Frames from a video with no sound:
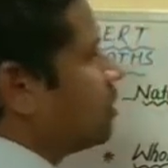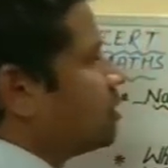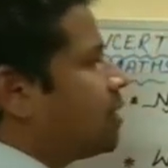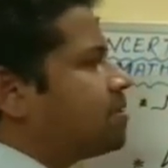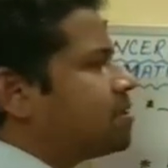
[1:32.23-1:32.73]

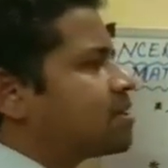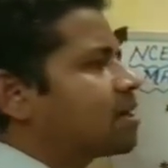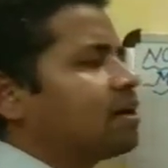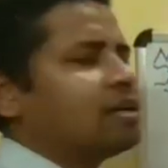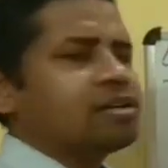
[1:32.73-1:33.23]
That means the
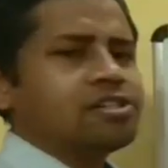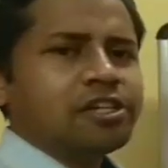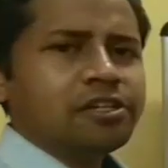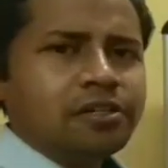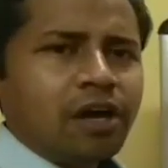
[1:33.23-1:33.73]

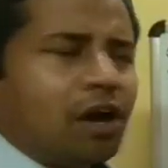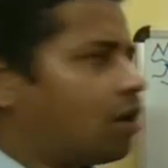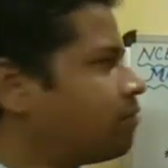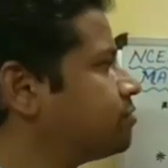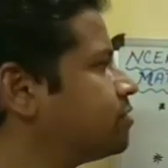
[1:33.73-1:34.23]
collection
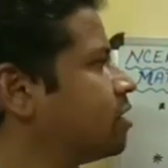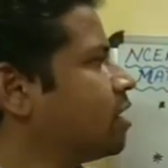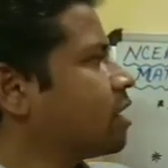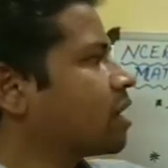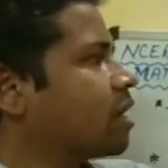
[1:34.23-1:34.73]
of
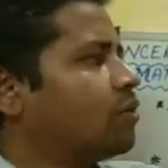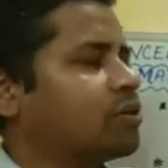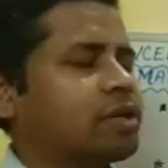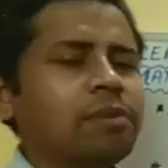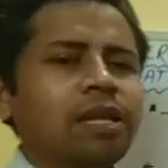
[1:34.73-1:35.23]

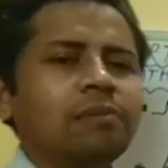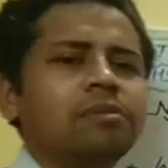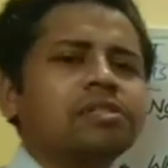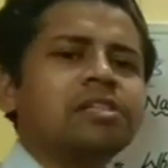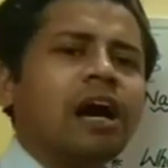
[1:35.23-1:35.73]
countable
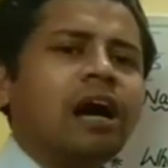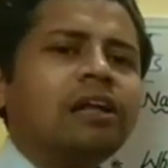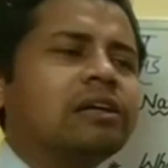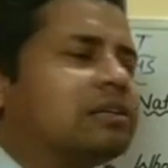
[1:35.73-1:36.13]
numbers are